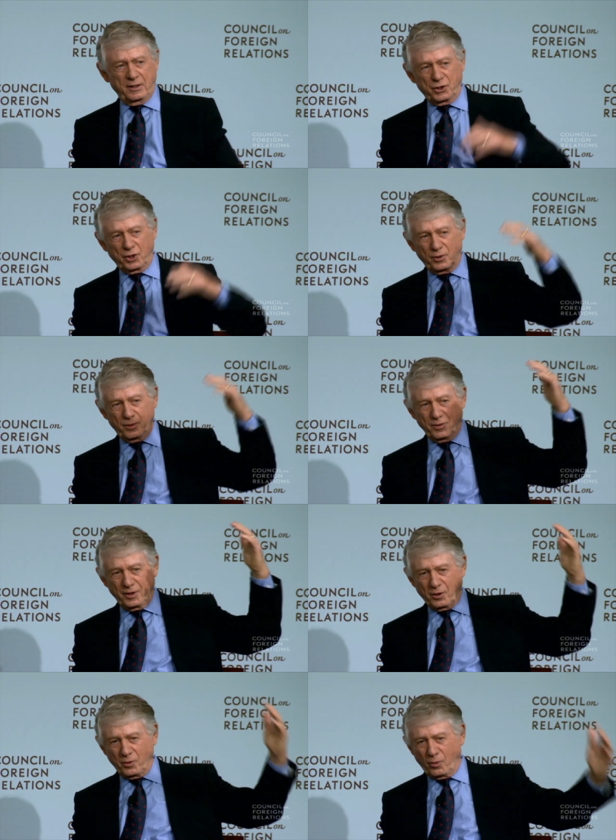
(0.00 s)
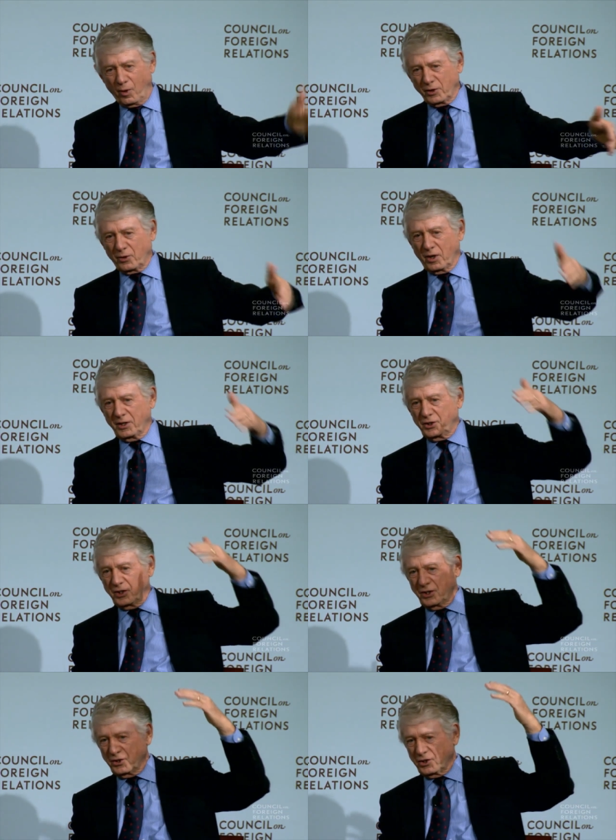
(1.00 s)
So, you know, one
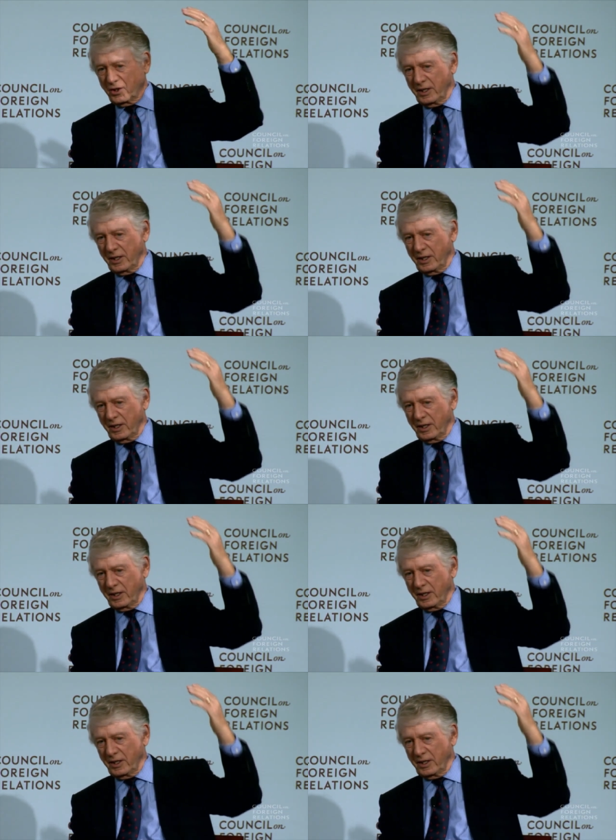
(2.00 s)
crisis